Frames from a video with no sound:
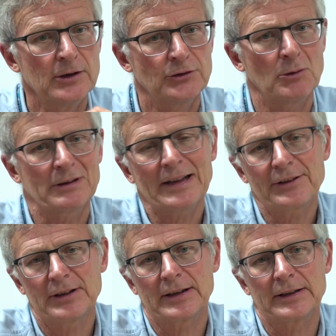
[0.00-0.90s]
So
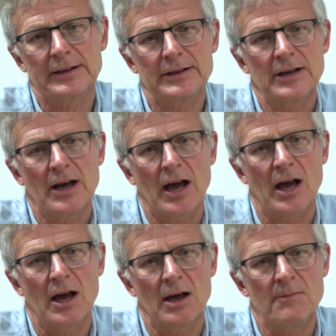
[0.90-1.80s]
classically,
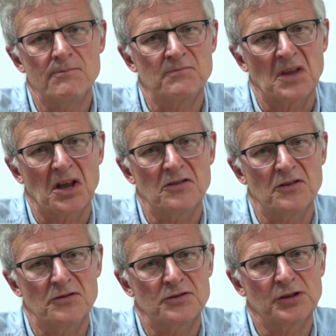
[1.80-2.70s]
um,
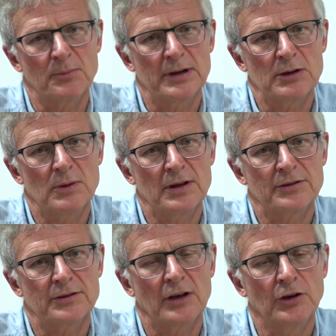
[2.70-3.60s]
somebody
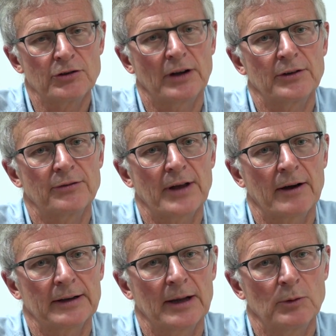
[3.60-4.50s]
with an underactive
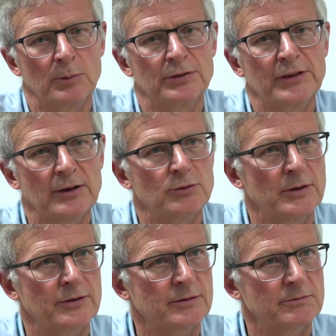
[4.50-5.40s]
thyroid gland will present
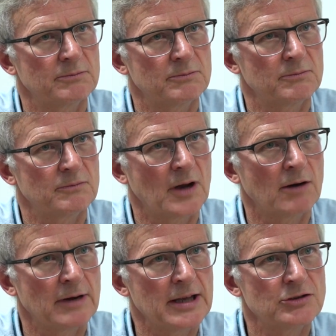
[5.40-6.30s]
with
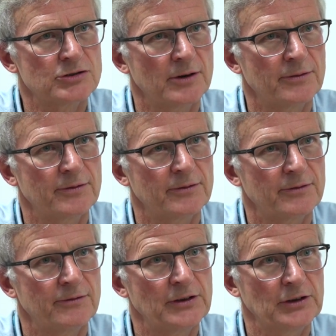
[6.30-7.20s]
a range of
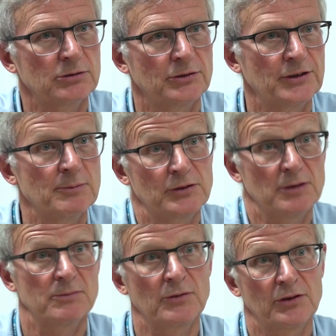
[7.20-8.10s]
physical
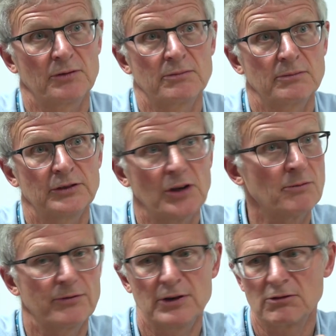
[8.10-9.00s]
symptoms that
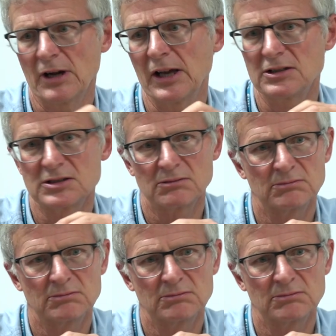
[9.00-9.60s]
don't feel right: